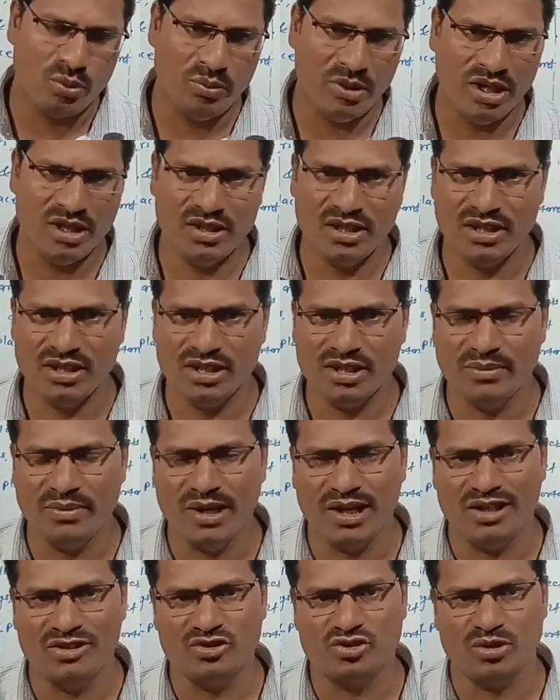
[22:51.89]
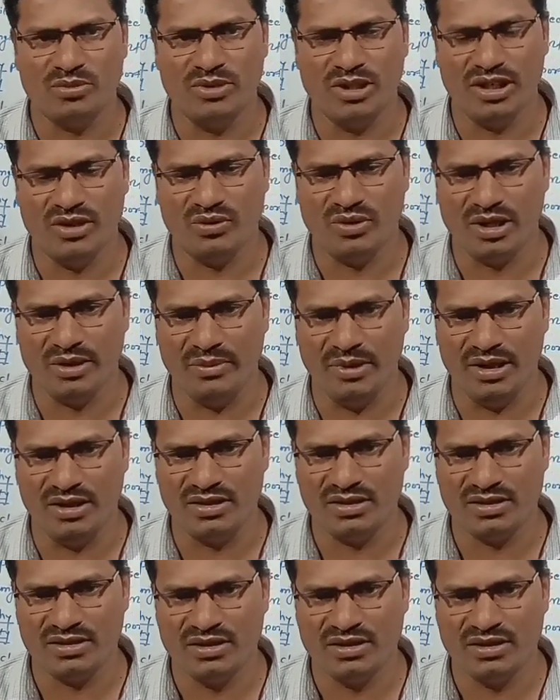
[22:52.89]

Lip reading: maintain the balance of the environment.